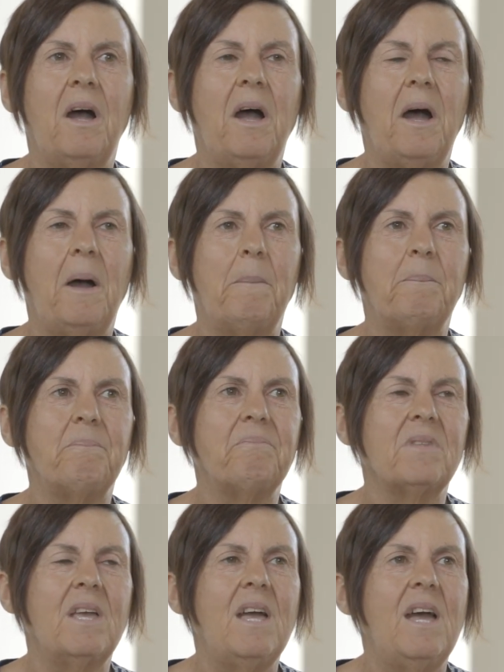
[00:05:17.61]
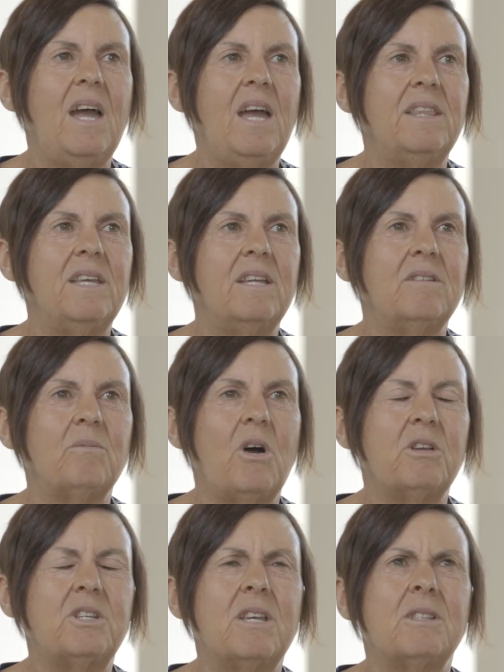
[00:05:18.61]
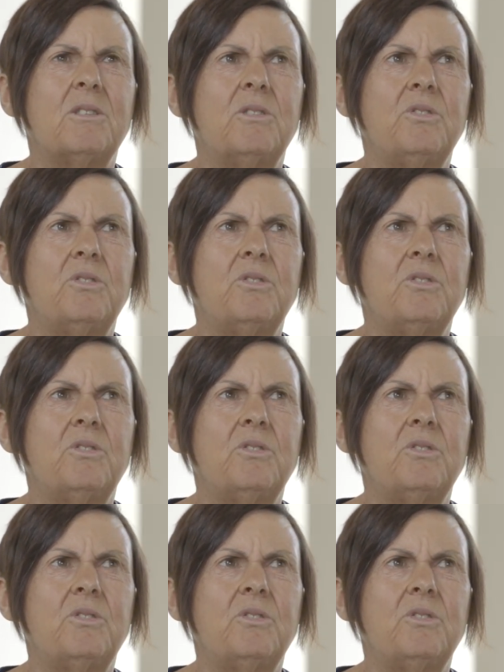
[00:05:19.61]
And then I'd get